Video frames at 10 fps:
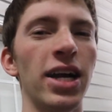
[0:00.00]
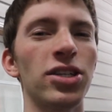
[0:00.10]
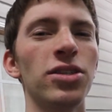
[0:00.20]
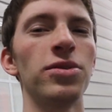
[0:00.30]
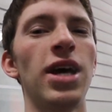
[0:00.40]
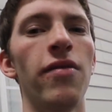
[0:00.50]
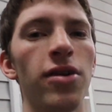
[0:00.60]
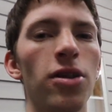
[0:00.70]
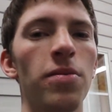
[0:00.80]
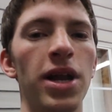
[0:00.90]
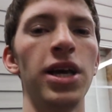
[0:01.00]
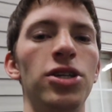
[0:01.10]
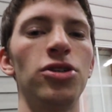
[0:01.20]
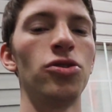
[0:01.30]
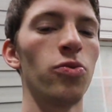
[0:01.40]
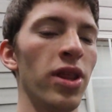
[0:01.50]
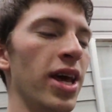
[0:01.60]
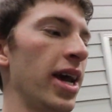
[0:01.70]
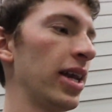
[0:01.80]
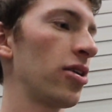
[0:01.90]
actually was having a little bit of issues with
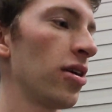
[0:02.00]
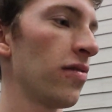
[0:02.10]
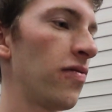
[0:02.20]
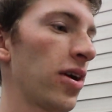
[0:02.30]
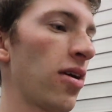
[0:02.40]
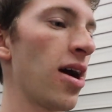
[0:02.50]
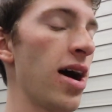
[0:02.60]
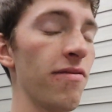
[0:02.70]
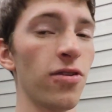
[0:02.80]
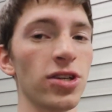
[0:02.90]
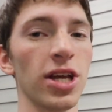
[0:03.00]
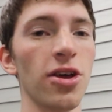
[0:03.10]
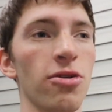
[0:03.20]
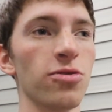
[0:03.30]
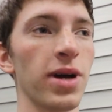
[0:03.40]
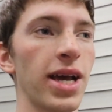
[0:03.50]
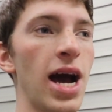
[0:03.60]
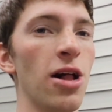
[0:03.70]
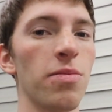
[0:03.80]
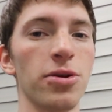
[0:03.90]
it and couldn't figure out. At first I thought it was my
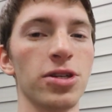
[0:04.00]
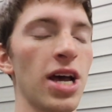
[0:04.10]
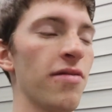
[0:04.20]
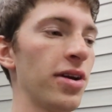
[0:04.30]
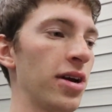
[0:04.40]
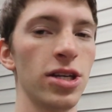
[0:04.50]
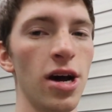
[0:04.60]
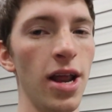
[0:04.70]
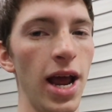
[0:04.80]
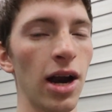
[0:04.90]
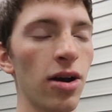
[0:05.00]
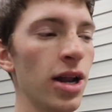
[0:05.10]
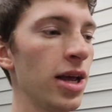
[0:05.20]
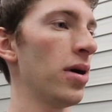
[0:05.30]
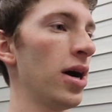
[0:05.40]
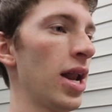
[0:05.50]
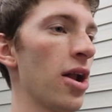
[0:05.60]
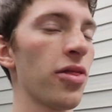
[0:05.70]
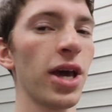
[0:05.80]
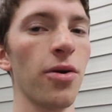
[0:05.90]
caliper just having a ton of air in it, but I
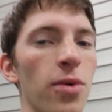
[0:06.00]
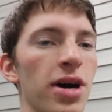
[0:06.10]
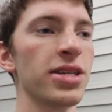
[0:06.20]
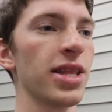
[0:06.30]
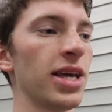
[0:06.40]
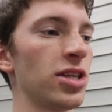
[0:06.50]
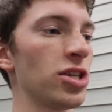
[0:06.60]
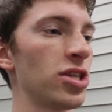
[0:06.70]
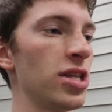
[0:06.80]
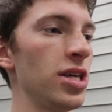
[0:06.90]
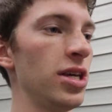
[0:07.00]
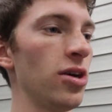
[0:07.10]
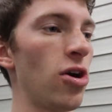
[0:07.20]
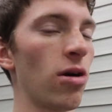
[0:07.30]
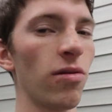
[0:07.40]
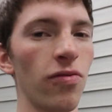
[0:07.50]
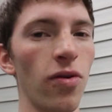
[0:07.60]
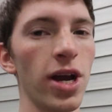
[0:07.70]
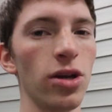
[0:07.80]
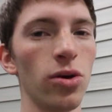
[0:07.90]
don't think it was. I think just the Harbor
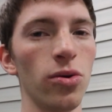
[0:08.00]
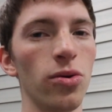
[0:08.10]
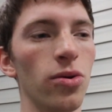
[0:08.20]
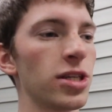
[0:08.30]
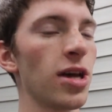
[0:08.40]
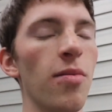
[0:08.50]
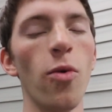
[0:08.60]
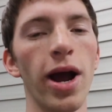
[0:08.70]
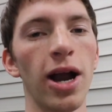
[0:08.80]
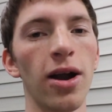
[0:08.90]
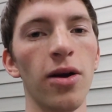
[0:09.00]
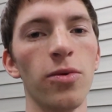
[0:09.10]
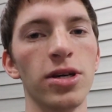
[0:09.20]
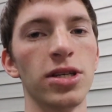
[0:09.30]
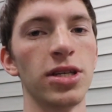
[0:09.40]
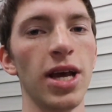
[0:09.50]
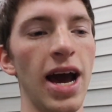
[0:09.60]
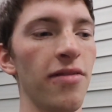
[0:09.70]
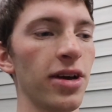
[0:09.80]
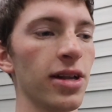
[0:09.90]
Freight tool somewhere was
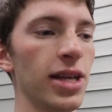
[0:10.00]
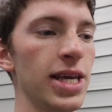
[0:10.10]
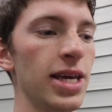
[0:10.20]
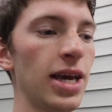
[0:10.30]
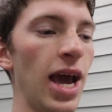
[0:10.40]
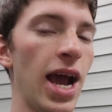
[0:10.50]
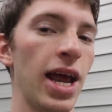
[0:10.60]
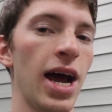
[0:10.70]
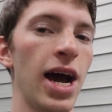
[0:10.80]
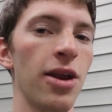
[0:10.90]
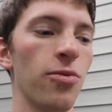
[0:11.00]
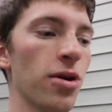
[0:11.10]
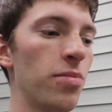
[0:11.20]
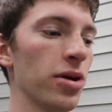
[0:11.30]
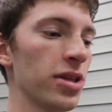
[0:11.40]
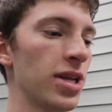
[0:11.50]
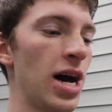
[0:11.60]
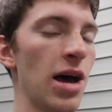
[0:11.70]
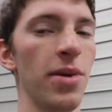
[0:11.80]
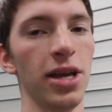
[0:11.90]
having a leak, and I didn't want to put the
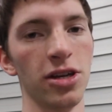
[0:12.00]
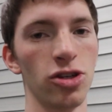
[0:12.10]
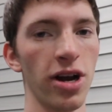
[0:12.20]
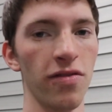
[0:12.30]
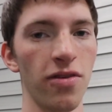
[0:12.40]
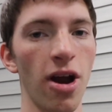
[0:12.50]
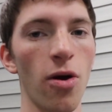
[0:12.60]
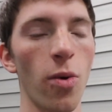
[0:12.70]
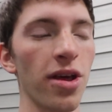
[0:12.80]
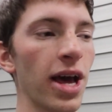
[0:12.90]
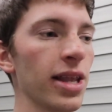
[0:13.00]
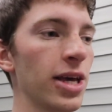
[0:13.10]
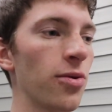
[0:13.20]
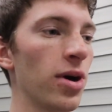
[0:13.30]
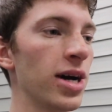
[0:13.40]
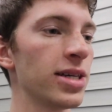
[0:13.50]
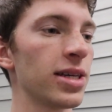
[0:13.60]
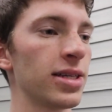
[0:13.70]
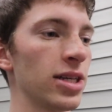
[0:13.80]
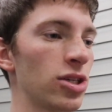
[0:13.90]
time in to try to figure out where that leak was.
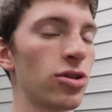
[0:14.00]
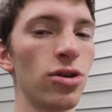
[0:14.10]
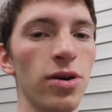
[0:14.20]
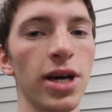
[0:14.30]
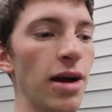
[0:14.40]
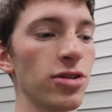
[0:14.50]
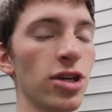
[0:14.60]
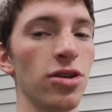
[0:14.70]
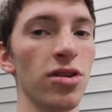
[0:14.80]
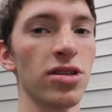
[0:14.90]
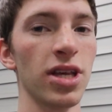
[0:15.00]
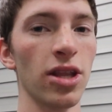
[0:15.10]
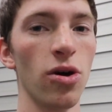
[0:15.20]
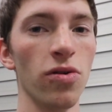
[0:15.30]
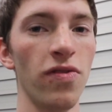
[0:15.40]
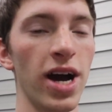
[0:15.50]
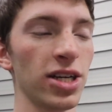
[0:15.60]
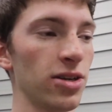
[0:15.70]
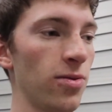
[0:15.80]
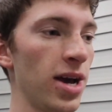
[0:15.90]
I said, screw it, I'm just gonna do this thing the
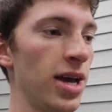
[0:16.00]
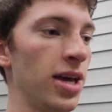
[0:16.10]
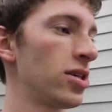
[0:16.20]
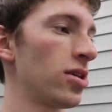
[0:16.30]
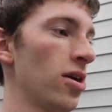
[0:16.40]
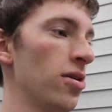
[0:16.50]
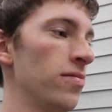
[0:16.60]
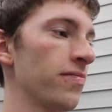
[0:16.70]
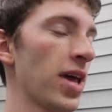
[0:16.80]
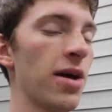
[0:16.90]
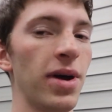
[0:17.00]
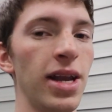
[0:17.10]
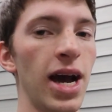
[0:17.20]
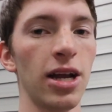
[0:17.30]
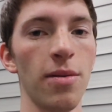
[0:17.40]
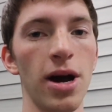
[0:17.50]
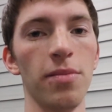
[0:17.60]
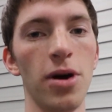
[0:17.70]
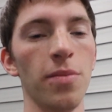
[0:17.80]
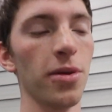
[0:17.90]
old-fashioned way. So had my dad come out
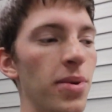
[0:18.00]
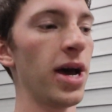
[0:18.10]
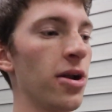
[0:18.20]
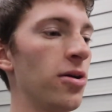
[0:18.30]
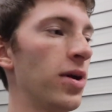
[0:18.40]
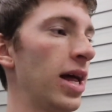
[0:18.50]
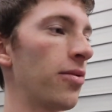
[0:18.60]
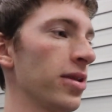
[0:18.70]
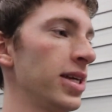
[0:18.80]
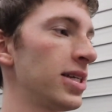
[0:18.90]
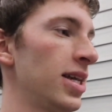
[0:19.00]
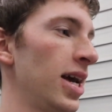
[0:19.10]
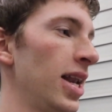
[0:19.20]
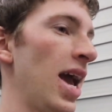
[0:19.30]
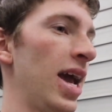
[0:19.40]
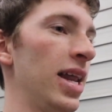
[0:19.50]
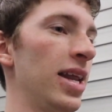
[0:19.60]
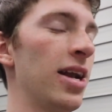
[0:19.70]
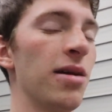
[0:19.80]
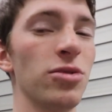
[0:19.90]
and pump the pedal while I released it, and
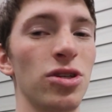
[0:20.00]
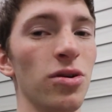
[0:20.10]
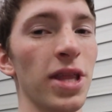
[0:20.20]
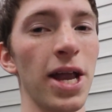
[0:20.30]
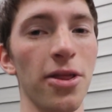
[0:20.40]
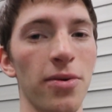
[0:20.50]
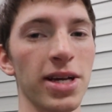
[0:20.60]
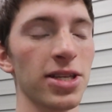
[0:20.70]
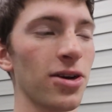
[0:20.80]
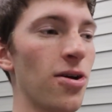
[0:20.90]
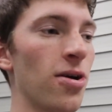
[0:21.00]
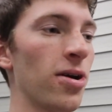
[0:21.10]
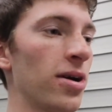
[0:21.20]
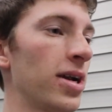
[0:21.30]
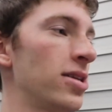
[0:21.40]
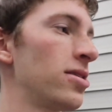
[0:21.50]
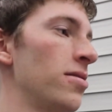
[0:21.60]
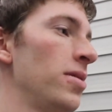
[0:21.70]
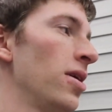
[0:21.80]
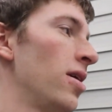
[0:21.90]
ended up just doing that on the rest of the car.
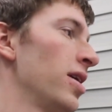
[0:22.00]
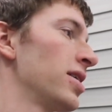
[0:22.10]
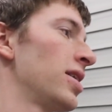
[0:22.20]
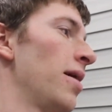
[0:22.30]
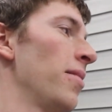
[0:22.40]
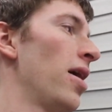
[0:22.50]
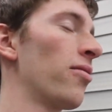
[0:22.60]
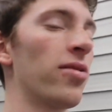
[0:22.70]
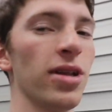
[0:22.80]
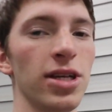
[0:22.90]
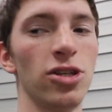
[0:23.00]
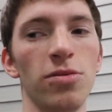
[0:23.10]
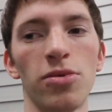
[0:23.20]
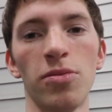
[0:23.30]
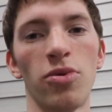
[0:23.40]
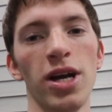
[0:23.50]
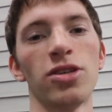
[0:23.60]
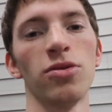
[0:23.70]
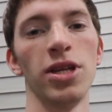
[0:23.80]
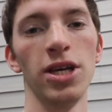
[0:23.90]
To be honest, I'm not really super
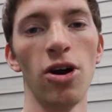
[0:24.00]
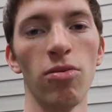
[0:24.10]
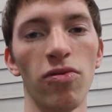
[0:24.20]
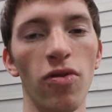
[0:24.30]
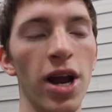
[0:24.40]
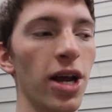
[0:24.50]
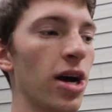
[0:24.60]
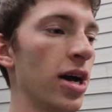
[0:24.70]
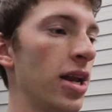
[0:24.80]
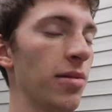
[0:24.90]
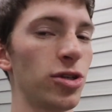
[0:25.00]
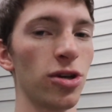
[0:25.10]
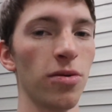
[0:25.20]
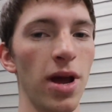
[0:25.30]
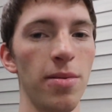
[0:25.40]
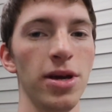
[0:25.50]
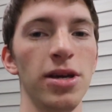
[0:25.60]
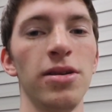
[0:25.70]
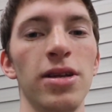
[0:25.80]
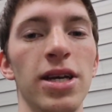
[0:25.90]
impressed with the Harbor Freight gun. I'm sure
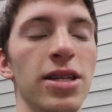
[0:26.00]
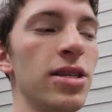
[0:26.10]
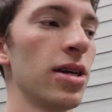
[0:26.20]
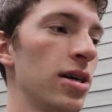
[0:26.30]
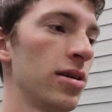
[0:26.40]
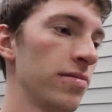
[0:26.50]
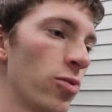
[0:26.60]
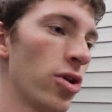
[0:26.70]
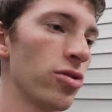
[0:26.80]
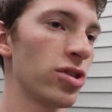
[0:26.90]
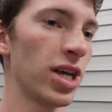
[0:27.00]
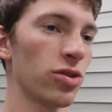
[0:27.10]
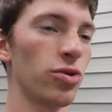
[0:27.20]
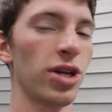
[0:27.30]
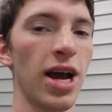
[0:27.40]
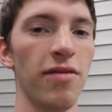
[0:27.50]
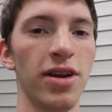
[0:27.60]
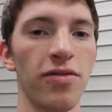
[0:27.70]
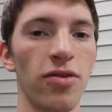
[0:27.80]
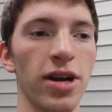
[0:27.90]
maybe it's one of those things where you can have
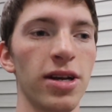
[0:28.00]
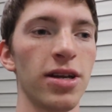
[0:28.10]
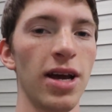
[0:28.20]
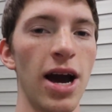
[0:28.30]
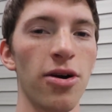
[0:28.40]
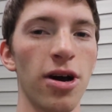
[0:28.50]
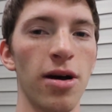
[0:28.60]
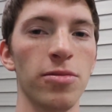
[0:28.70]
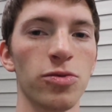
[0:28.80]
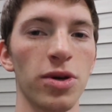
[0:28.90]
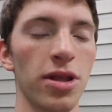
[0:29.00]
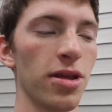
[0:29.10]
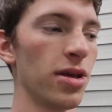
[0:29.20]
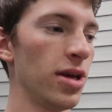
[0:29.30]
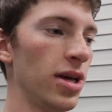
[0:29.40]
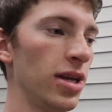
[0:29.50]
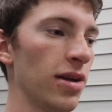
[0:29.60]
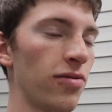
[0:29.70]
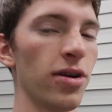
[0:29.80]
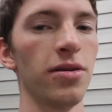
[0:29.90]
different outcomes with
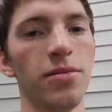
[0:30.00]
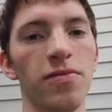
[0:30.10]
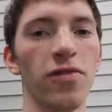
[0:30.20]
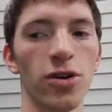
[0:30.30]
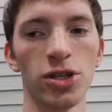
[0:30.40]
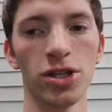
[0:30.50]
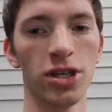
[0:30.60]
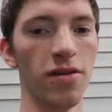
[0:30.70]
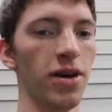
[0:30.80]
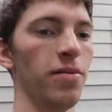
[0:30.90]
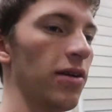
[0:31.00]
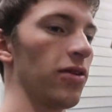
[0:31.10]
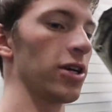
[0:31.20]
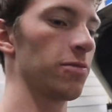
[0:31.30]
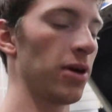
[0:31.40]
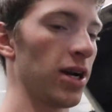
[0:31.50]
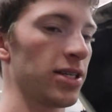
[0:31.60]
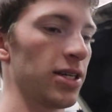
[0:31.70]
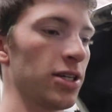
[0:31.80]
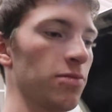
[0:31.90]
different versions of different
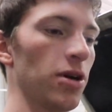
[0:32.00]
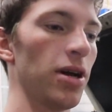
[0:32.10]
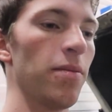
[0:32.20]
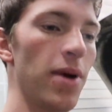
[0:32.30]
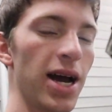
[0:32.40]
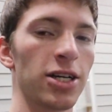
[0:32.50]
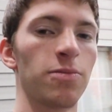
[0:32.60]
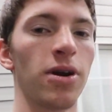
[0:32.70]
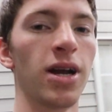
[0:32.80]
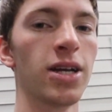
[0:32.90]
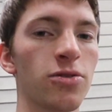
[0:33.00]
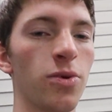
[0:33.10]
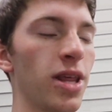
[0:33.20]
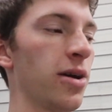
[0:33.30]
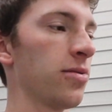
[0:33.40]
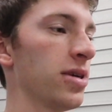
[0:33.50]
experiences, but my experience with it